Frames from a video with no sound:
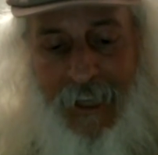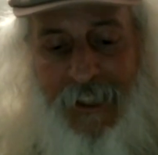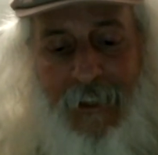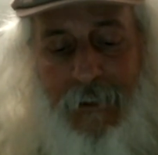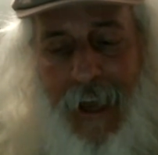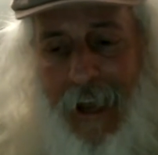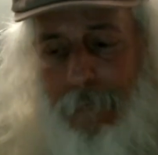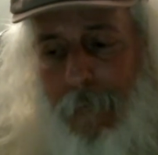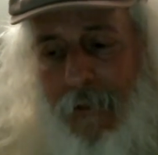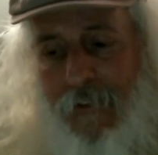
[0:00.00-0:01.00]
take
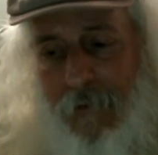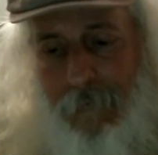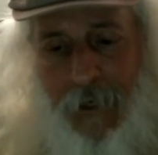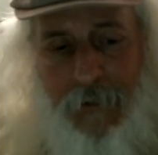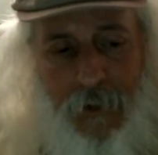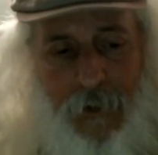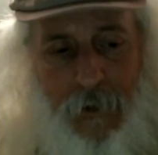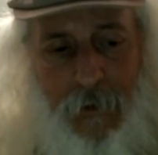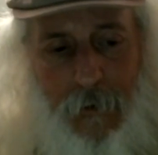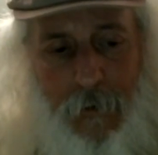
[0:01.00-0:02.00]
months and months
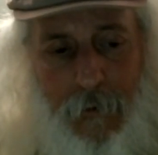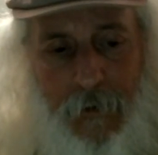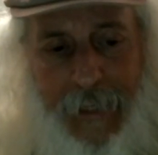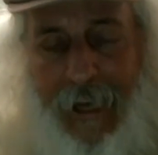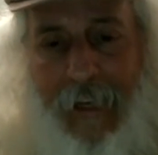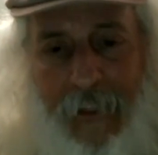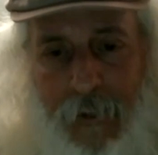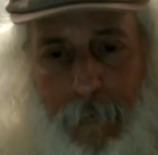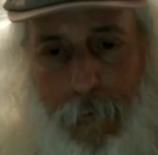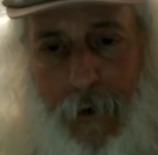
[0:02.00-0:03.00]
to get
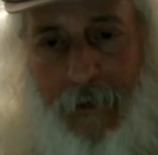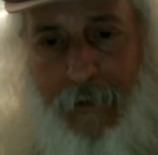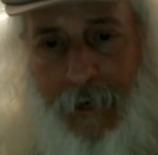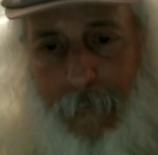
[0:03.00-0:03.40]
into print.